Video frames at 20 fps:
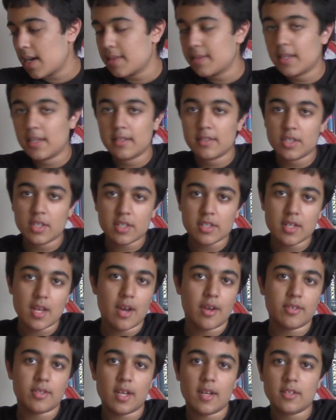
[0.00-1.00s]
and then just now I
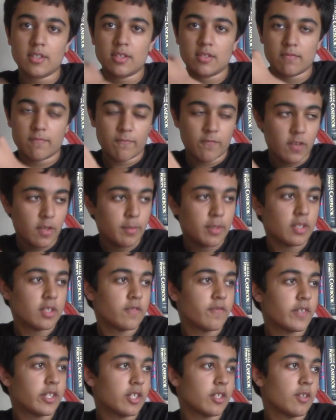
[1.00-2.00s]
tried filming this
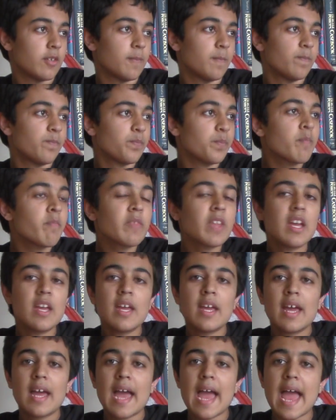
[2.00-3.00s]
video,
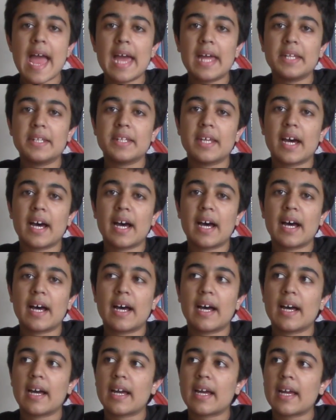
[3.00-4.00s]
and
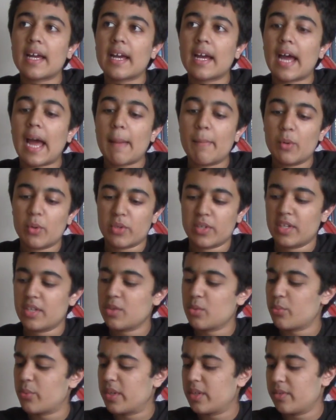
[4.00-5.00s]
I broke another
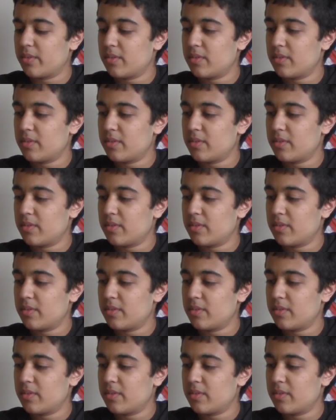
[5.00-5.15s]
wheel.